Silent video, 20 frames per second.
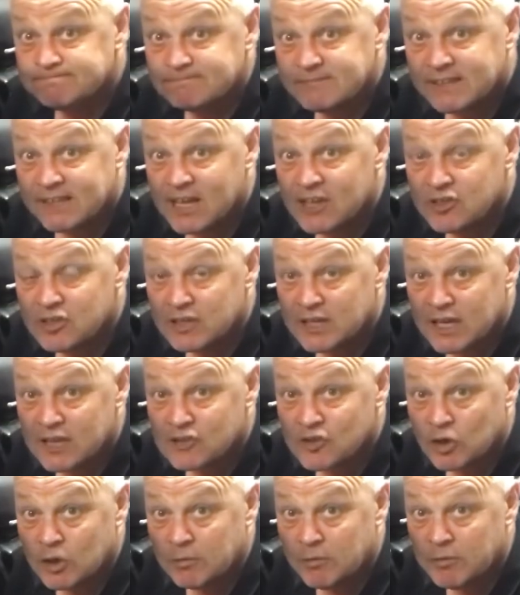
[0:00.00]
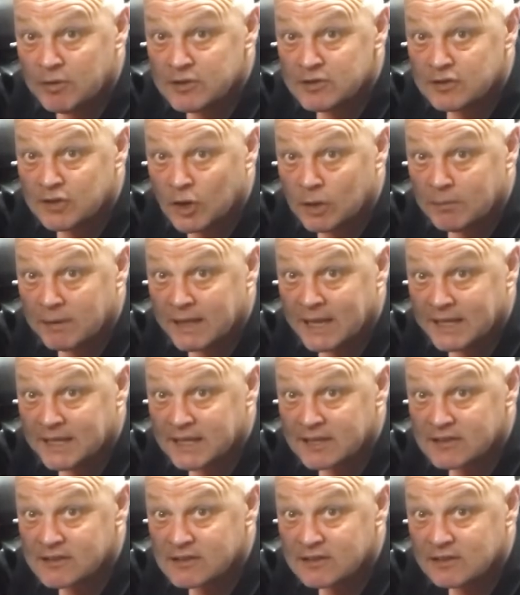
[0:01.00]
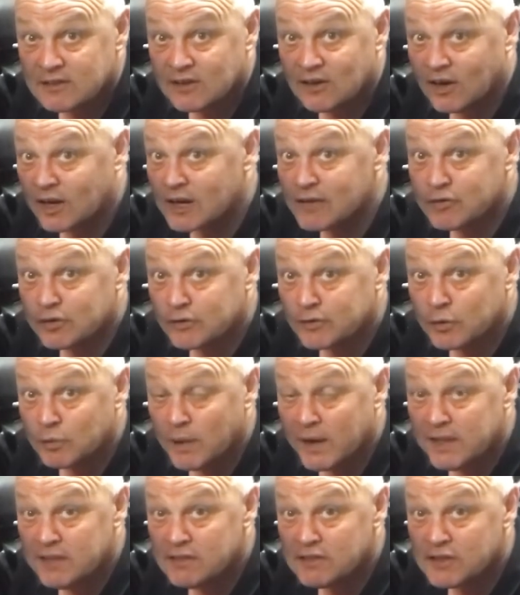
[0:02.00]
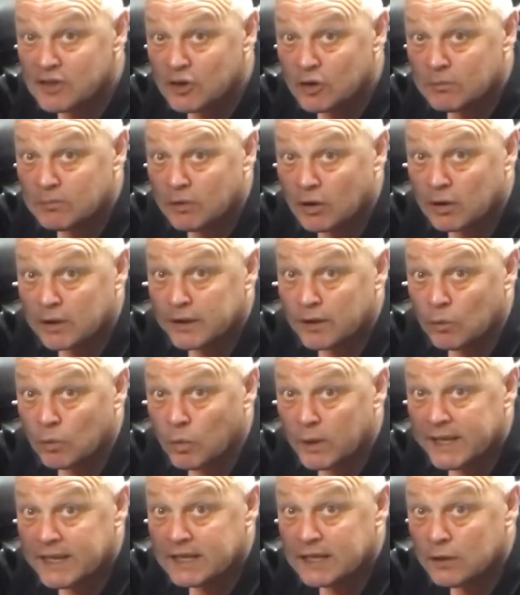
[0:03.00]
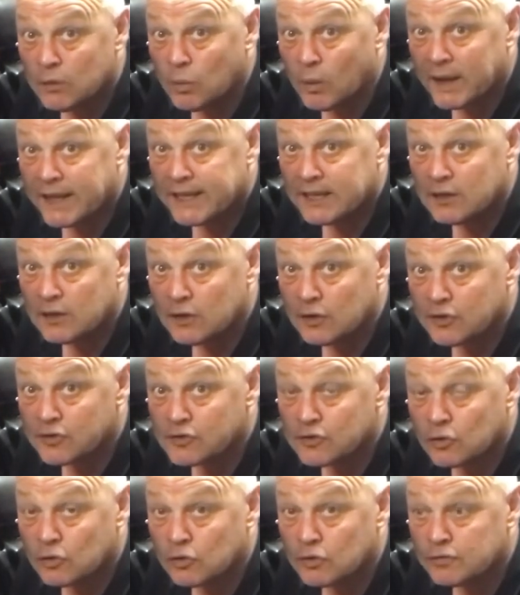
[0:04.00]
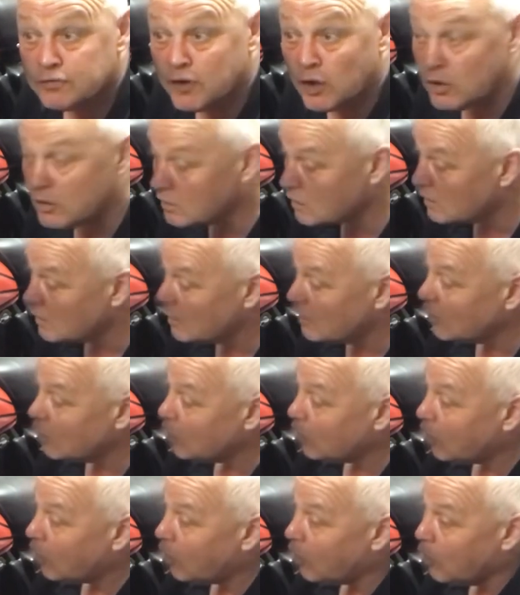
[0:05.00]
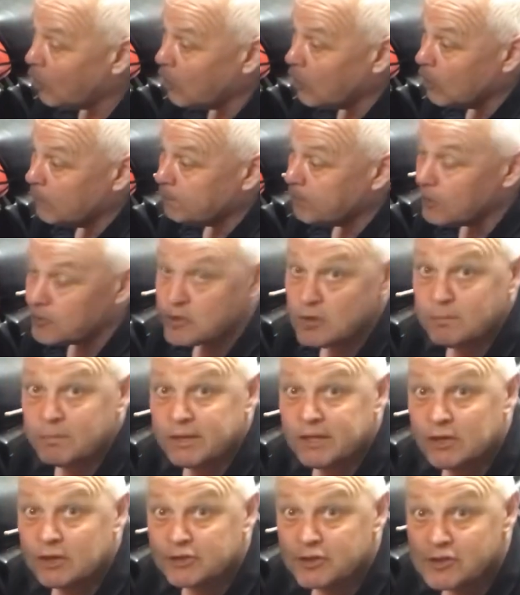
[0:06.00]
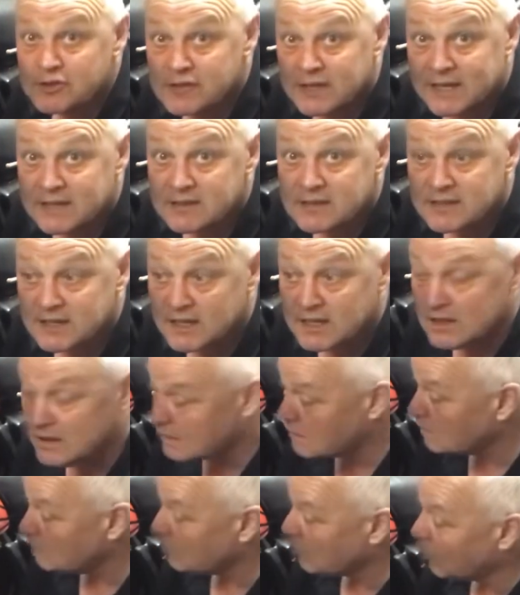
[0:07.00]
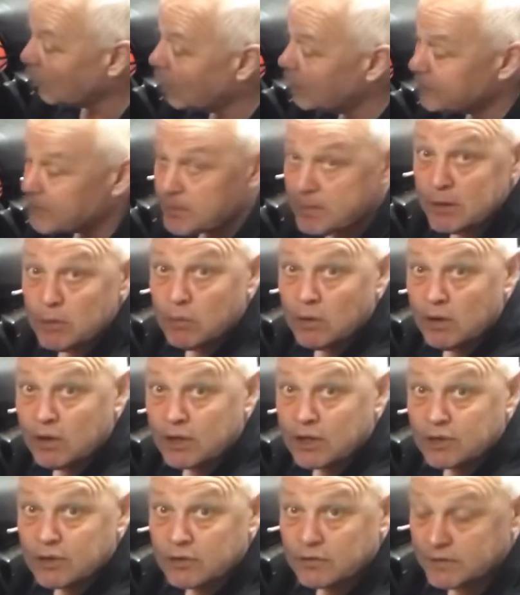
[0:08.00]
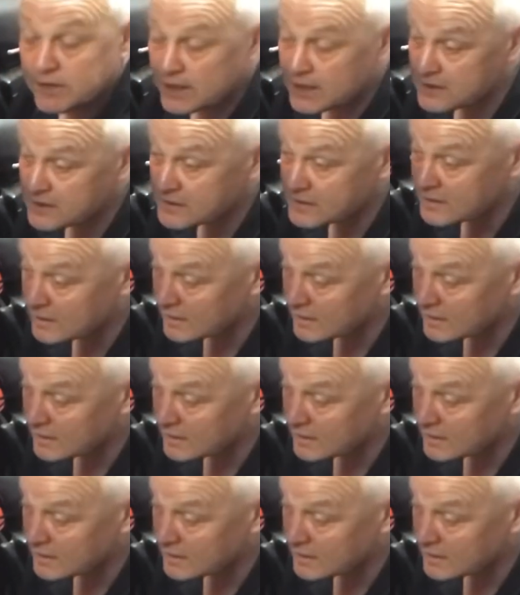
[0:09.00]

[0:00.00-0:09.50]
catch you next time on Richard's Home Mechanics, either on the Wednesday on my weekly weight loss or vlog, or possibly on a Saturday. We'll either be working on this,